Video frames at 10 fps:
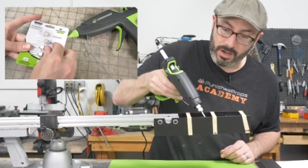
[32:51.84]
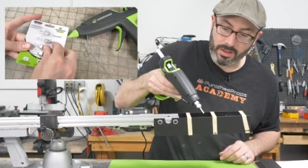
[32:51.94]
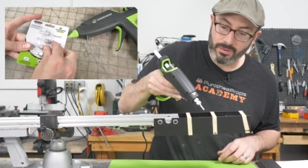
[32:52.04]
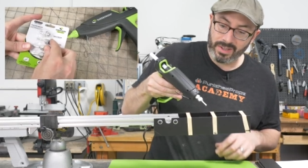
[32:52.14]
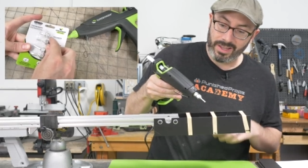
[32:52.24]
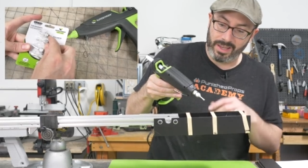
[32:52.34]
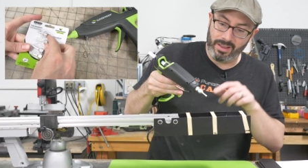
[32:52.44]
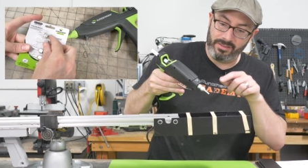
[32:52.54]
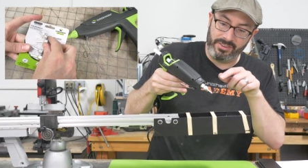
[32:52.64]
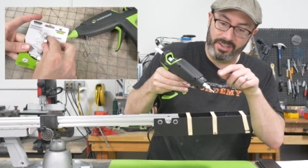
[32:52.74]
Another really
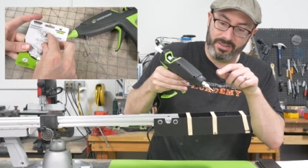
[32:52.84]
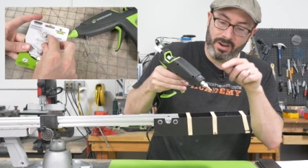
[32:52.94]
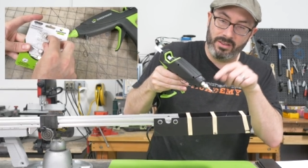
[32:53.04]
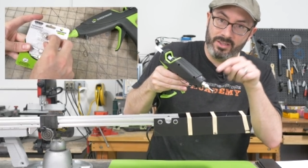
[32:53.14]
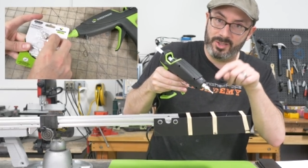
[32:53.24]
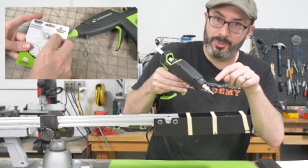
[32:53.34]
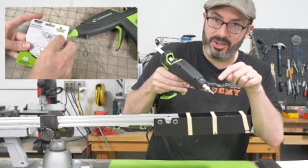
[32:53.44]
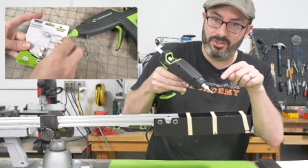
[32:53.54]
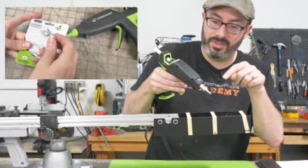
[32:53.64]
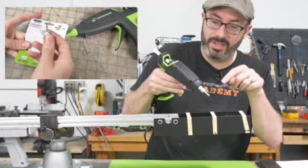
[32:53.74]
killer feature are the
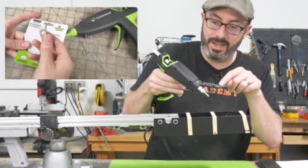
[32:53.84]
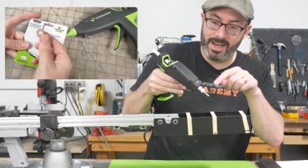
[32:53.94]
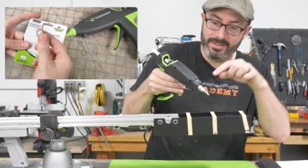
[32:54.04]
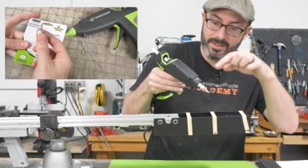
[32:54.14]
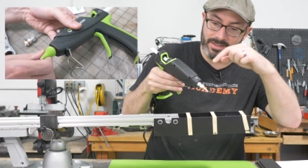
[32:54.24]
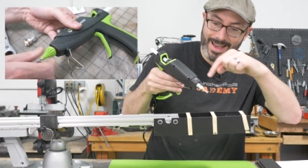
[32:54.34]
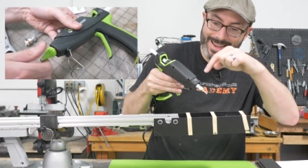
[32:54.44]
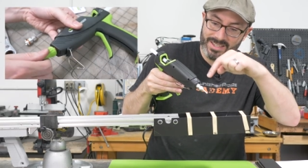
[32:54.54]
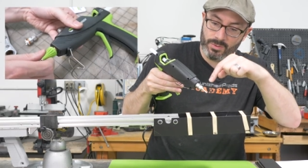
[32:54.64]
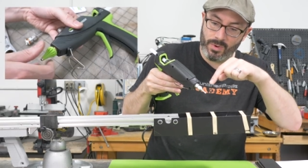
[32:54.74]
specialty nozzles.
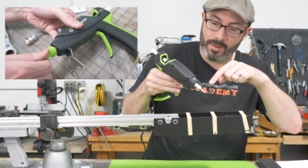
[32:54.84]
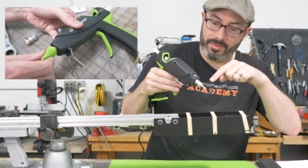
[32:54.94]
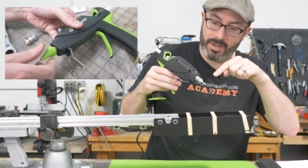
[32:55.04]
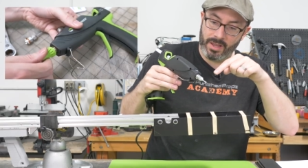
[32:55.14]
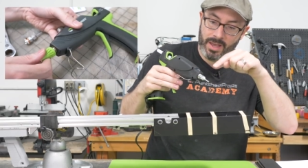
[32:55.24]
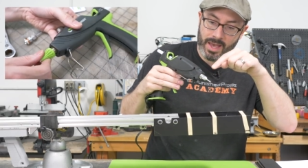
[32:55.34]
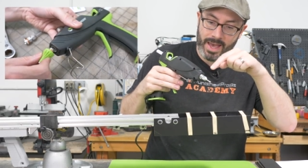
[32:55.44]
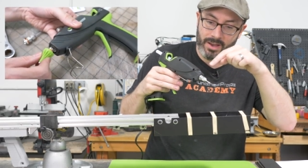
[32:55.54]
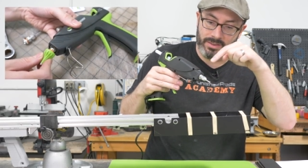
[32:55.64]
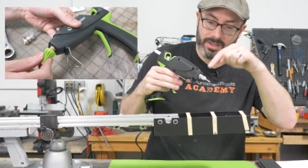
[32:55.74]
I swapped
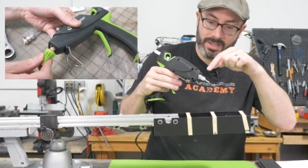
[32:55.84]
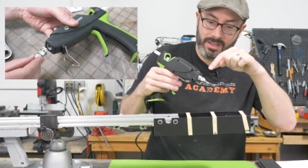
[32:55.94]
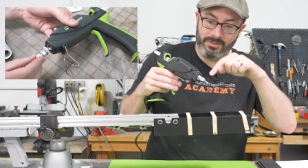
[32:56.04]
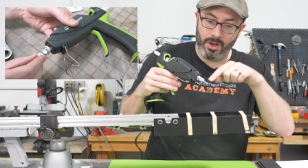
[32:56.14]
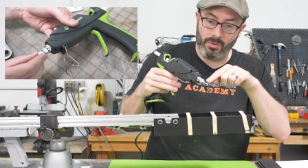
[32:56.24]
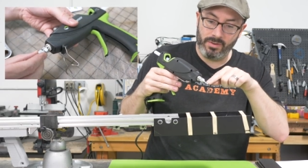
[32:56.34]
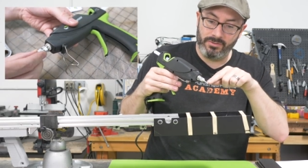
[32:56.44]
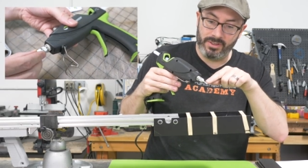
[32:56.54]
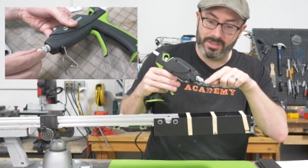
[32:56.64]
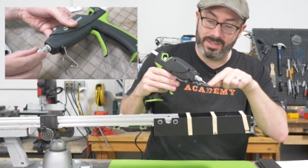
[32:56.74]
out the default one
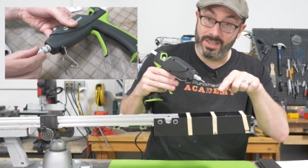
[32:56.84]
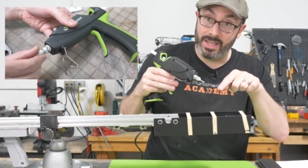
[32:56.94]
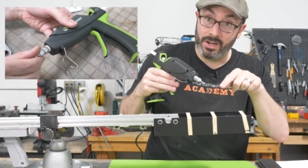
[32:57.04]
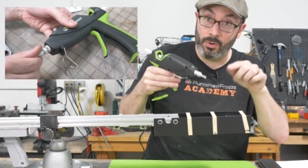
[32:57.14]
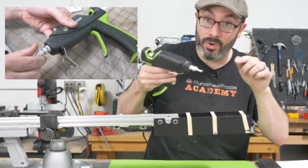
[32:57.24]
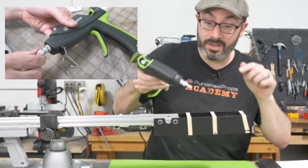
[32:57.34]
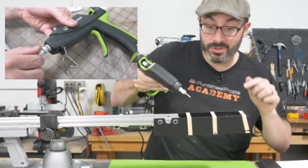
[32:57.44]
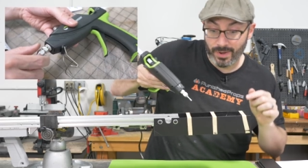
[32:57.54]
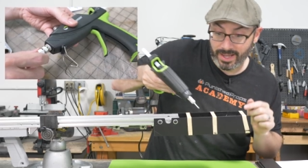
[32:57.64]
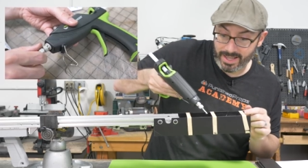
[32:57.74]
for this thinner one
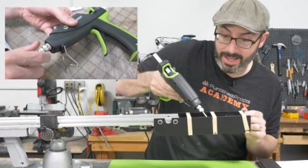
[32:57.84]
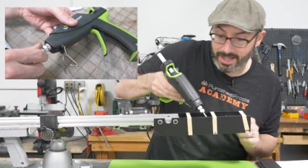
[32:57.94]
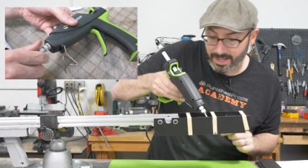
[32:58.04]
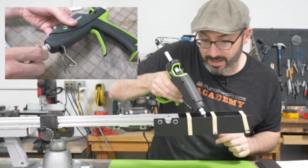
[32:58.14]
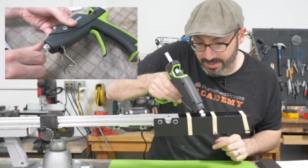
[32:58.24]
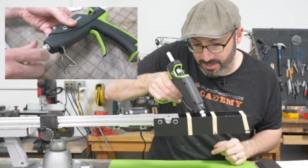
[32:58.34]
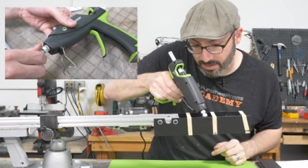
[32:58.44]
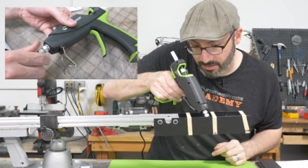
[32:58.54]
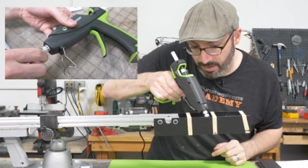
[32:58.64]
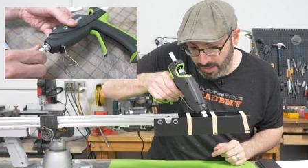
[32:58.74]
so I can get
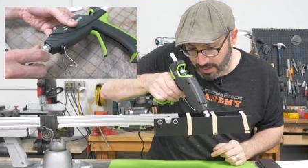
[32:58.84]
into